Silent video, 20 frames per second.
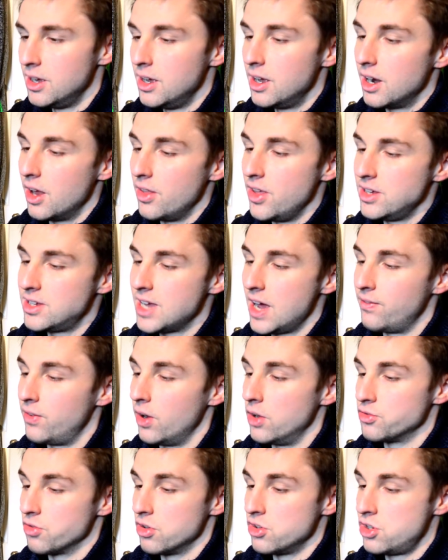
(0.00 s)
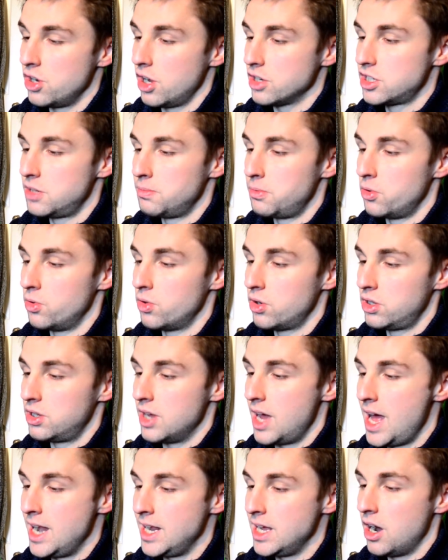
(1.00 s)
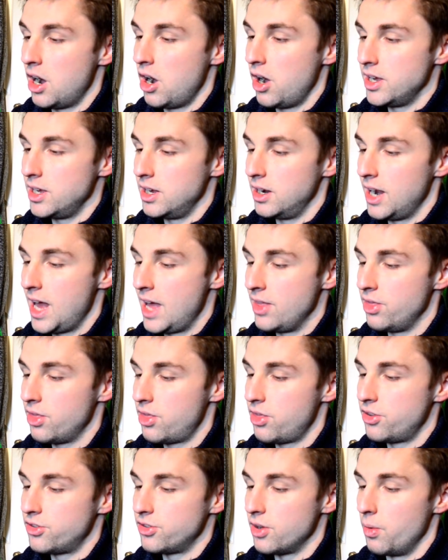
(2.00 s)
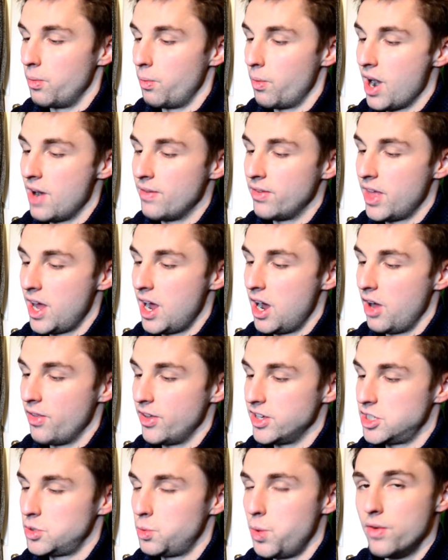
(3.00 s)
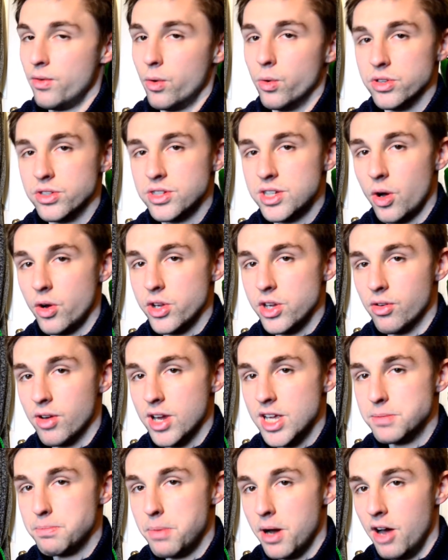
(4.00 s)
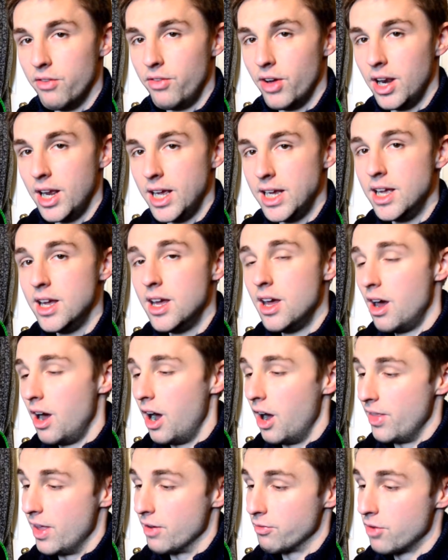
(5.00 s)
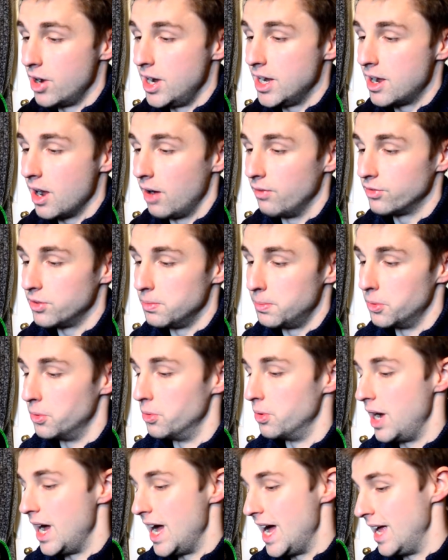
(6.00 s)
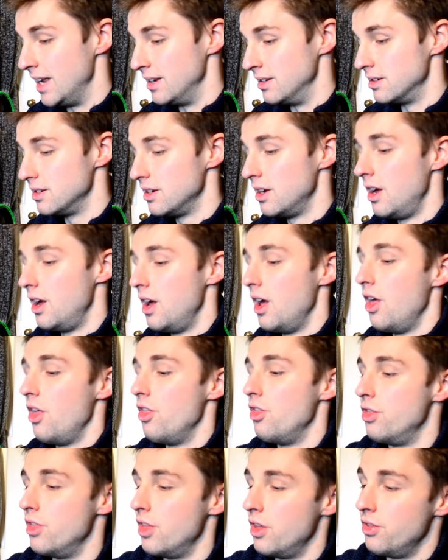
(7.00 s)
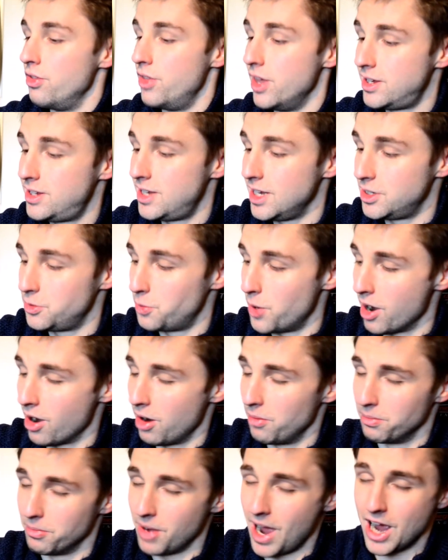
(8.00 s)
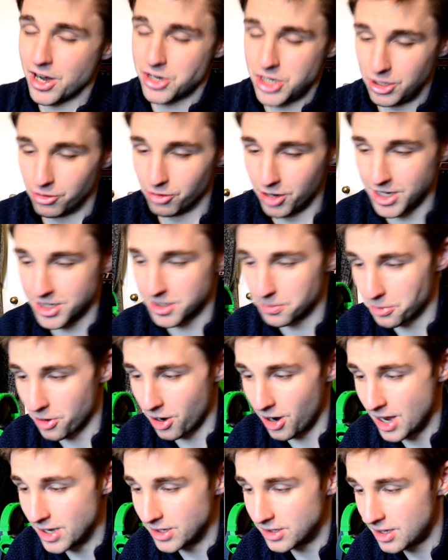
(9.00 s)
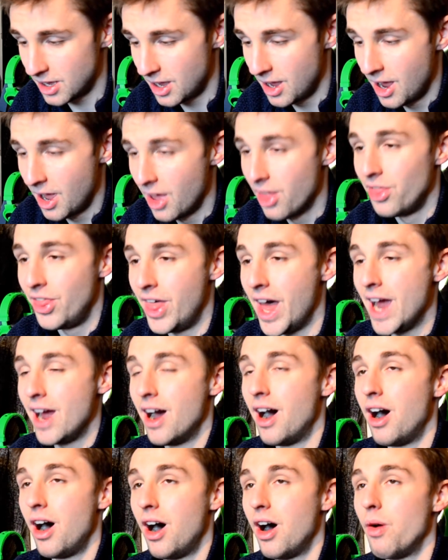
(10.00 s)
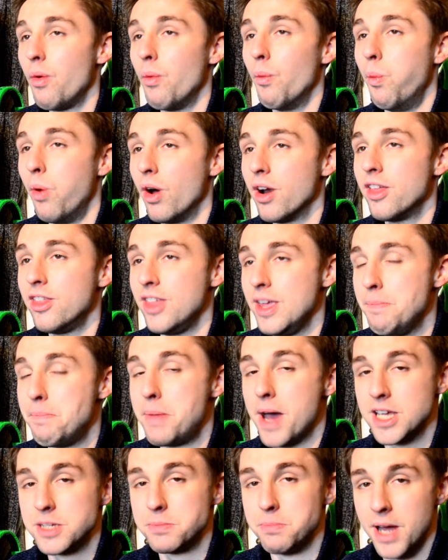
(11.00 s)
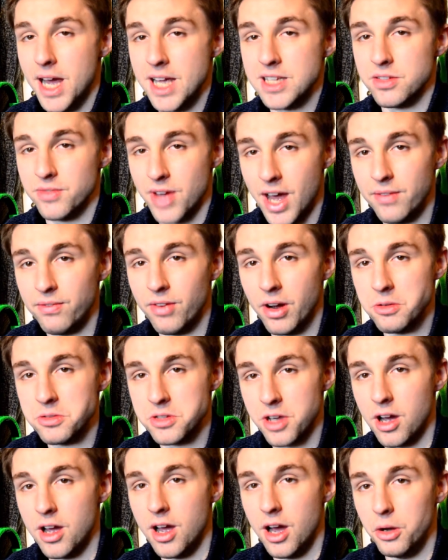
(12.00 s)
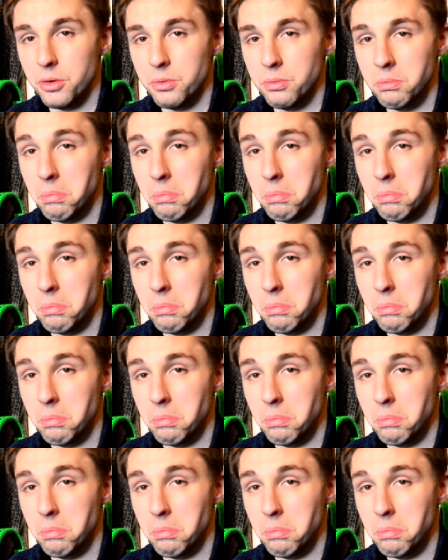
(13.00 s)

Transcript: Now these headphones are adjustable to any height, length, so wherever they are, they swivel and sit on your ears perfectly, and they're really comfortable, and this is where I'm actually really surprised. They are one of the best pairs of headphones I own.